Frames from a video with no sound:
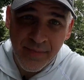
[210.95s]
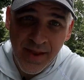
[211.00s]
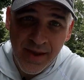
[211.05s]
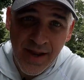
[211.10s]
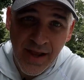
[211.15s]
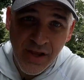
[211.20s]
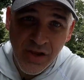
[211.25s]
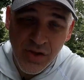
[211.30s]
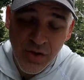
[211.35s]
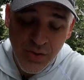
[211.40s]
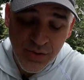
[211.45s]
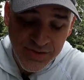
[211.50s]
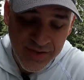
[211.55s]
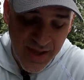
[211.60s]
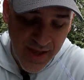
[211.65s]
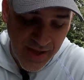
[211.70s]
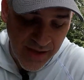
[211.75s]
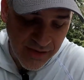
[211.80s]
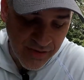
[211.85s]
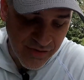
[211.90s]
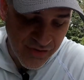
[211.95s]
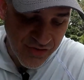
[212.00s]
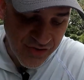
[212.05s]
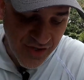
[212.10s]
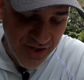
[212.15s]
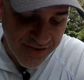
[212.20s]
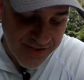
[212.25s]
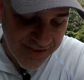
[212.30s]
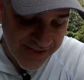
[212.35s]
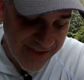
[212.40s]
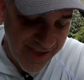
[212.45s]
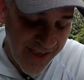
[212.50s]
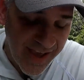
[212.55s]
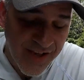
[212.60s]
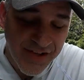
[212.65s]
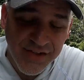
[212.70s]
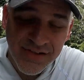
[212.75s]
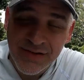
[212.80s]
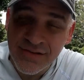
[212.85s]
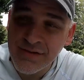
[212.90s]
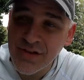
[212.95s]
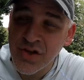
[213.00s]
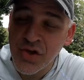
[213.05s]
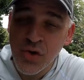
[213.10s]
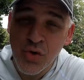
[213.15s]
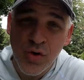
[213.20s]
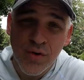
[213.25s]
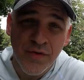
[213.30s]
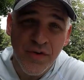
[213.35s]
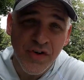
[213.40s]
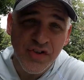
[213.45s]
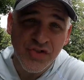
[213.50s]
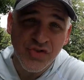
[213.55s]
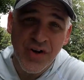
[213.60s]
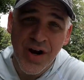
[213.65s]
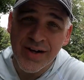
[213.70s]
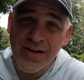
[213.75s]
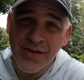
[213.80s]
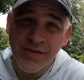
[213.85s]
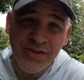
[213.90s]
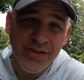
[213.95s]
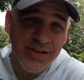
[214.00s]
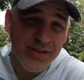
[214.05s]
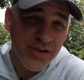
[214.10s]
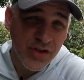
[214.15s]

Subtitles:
And I use that just in case the universe tried to